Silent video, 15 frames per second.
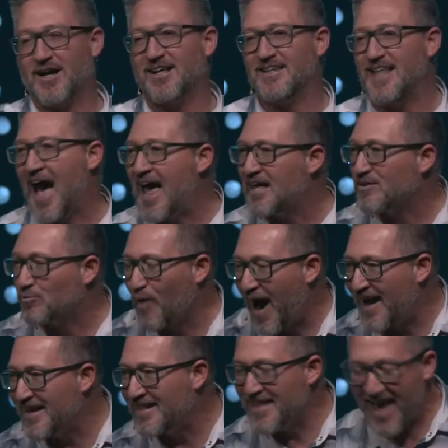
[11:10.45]
Goliath
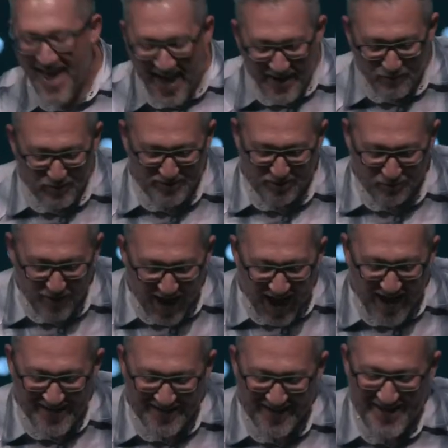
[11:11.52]
right in the head with a
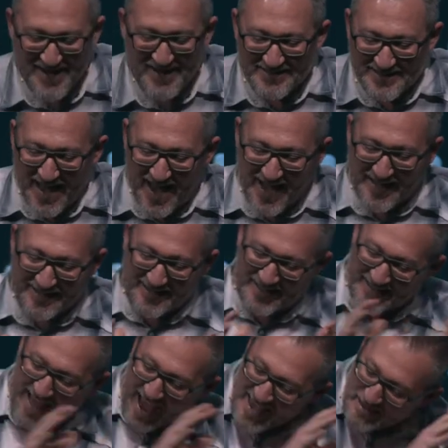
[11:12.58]
rock uh,
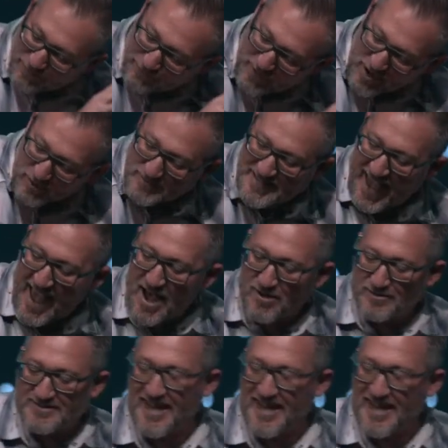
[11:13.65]
Goliath fell down.